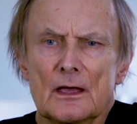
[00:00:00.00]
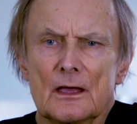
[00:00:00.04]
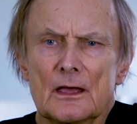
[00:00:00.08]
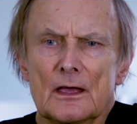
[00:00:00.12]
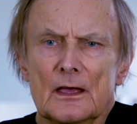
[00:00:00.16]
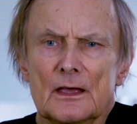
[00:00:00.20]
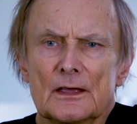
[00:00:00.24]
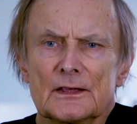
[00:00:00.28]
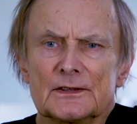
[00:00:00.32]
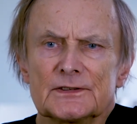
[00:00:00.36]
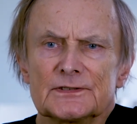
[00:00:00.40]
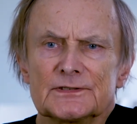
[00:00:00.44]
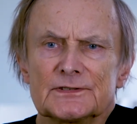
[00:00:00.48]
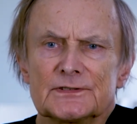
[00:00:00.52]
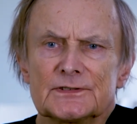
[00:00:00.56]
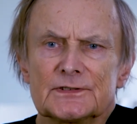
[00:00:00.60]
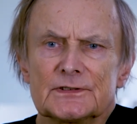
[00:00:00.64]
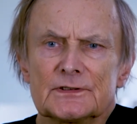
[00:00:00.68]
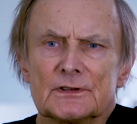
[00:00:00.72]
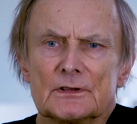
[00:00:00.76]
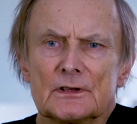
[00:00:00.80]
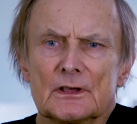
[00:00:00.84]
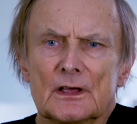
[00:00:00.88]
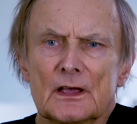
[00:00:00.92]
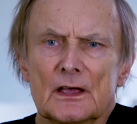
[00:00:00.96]

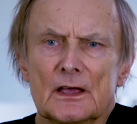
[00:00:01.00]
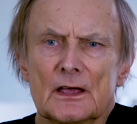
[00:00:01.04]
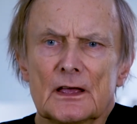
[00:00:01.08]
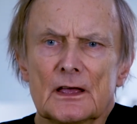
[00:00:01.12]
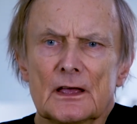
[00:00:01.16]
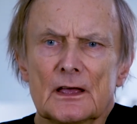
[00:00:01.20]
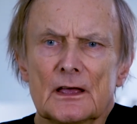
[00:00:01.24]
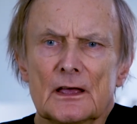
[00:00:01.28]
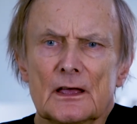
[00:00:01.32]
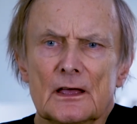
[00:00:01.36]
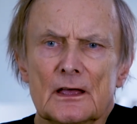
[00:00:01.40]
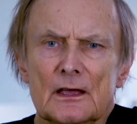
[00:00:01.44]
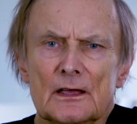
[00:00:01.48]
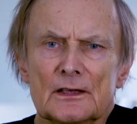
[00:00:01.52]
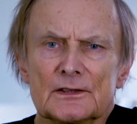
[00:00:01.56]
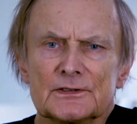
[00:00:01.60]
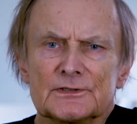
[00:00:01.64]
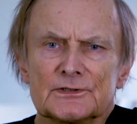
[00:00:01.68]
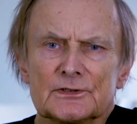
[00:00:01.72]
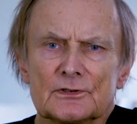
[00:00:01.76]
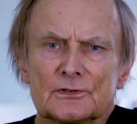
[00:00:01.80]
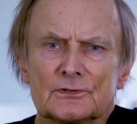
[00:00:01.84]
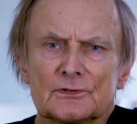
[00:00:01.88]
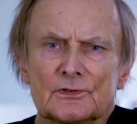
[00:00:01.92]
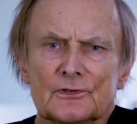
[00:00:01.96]
as a
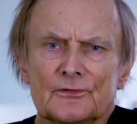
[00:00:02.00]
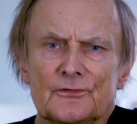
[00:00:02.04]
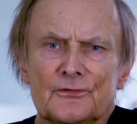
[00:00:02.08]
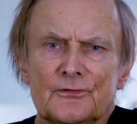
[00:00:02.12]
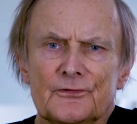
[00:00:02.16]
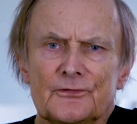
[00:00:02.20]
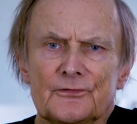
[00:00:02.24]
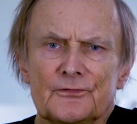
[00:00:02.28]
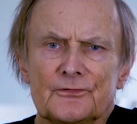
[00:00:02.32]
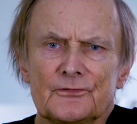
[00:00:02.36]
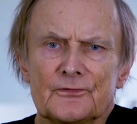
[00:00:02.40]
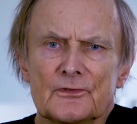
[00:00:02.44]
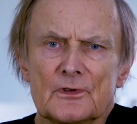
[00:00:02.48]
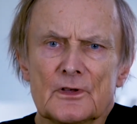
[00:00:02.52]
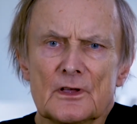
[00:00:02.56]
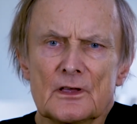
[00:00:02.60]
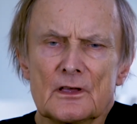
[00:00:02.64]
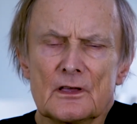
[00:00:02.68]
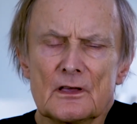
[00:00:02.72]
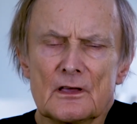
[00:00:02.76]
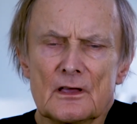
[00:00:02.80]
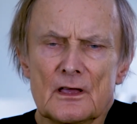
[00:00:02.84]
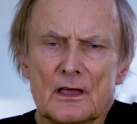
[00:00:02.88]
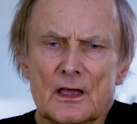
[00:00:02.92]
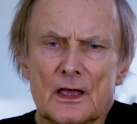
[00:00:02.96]
sort of
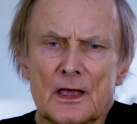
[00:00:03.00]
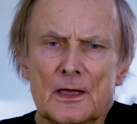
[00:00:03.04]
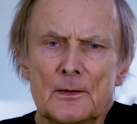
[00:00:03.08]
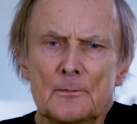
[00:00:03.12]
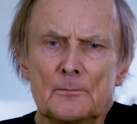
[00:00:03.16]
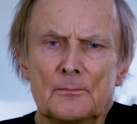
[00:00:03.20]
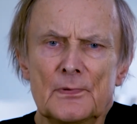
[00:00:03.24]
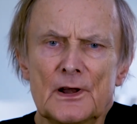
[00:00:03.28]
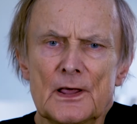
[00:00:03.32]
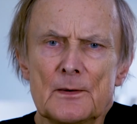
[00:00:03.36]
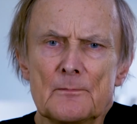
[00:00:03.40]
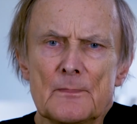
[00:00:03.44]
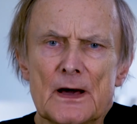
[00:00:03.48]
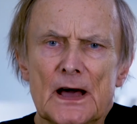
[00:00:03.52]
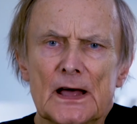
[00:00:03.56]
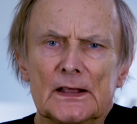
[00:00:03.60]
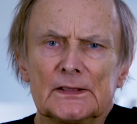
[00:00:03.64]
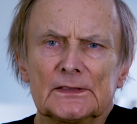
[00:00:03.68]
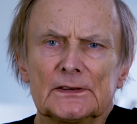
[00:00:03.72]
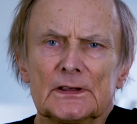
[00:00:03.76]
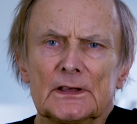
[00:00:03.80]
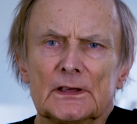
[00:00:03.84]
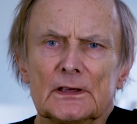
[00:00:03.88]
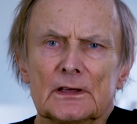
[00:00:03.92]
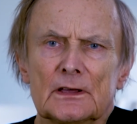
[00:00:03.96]

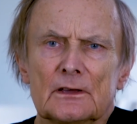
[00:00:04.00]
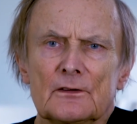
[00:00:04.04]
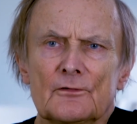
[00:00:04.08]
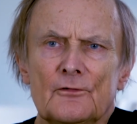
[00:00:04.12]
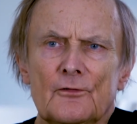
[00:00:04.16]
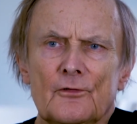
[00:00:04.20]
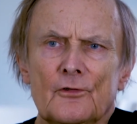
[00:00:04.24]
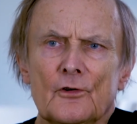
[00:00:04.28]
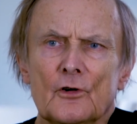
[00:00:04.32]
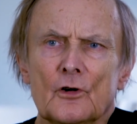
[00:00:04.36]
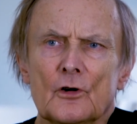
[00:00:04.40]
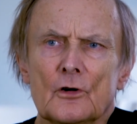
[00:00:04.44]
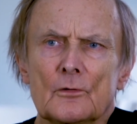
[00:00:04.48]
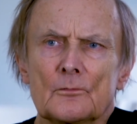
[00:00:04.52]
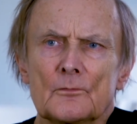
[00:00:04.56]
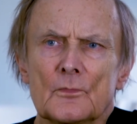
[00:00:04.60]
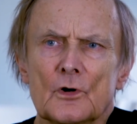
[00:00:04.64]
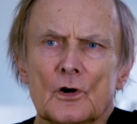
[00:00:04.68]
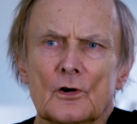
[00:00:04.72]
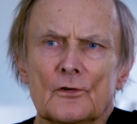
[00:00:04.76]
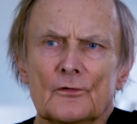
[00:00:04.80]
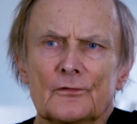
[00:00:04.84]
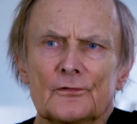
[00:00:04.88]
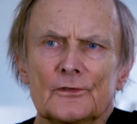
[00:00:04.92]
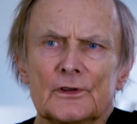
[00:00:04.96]
emblematic form
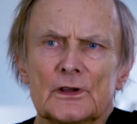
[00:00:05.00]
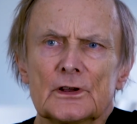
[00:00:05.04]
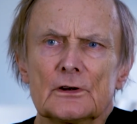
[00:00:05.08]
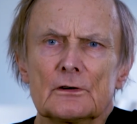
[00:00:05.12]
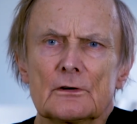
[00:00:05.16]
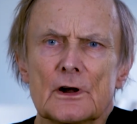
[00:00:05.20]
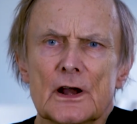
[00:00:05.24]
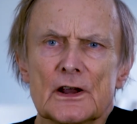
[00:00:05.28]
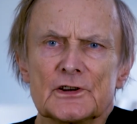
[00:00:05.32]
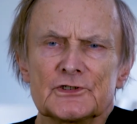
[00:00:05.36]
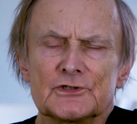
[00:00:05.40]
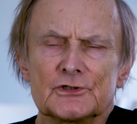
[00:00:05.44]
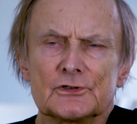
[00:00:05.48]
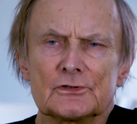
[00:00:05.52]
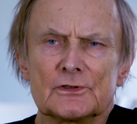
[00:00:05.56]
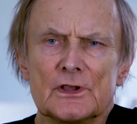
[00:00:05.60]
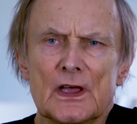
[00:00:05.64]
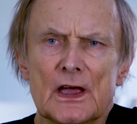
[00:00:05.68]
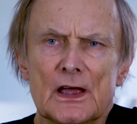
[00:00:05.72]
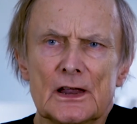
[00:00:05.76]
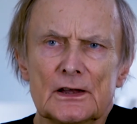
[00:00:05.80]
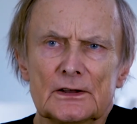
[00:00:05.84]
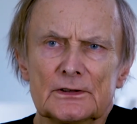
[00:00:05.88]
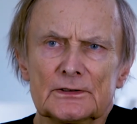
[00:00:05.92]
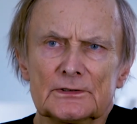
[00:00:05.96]
of
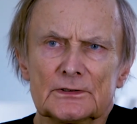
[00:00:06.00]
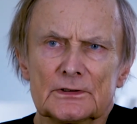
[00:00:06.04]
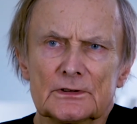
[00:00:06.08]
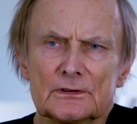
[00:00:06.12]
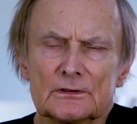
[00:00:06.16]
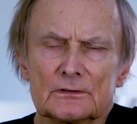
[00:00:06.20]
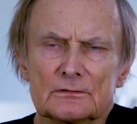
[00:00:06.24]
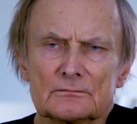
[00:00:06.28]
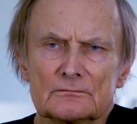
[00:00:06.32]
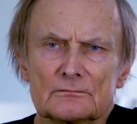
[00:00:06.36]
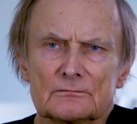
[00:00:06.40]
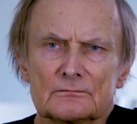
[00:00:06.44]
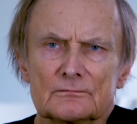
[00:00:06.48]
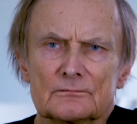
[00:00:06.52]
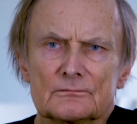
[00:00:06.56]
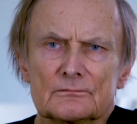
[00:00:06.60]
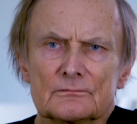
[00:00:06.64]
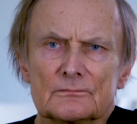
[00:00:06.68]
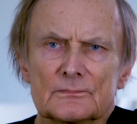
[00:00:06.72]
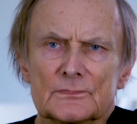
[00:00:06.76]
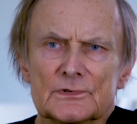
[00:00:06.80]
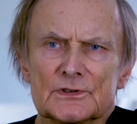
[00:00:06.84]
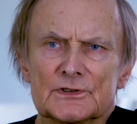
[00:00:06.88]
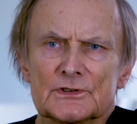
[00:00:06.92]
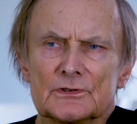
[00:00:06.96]
irrationality.
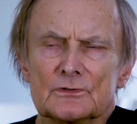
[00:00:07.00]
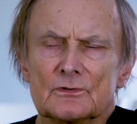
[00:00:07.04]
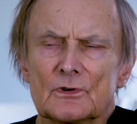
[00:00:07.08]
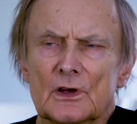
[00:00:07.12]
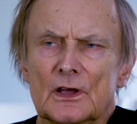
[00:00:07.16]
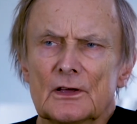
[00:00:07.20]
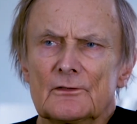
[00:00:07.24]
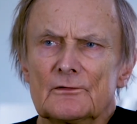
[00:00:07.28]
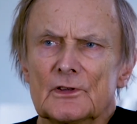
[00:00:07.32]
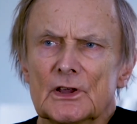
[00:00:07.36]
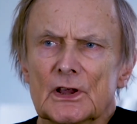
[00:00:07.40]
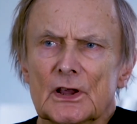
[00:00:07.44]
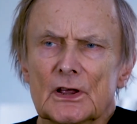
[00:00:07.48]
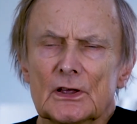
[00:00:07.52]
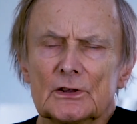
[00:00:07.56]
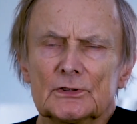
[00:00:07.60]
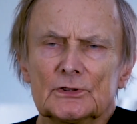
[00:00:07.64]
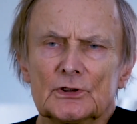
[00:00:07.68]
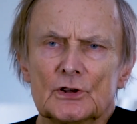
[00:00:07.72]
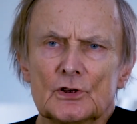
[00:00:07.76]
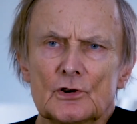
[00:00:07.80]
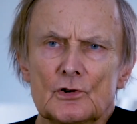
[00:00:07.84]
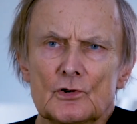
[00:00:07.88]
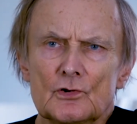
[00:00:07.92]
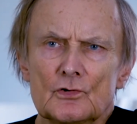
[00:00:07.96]
So having a
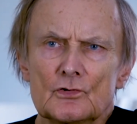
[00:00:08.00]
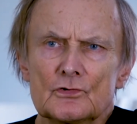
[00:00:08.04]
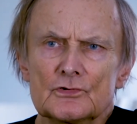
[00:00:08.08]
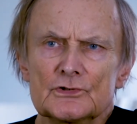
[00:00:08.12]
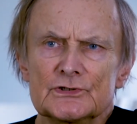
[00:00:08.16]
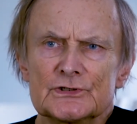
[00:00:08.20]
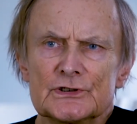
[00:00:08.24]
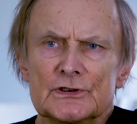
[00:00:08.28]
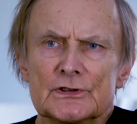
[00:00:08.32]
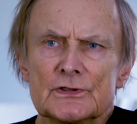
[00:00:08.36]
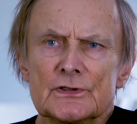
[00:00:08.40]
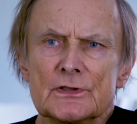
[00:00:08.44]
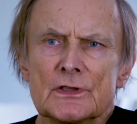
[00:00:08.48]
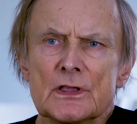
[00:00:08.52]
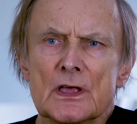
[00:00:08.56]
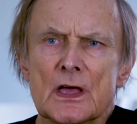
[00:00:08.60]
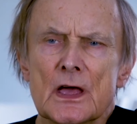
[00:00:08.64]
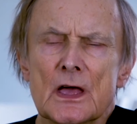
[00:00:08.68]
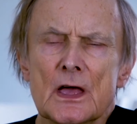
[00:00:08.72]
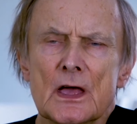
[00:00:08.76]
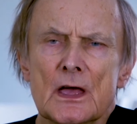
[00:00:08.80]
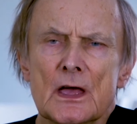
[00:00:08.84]
delusion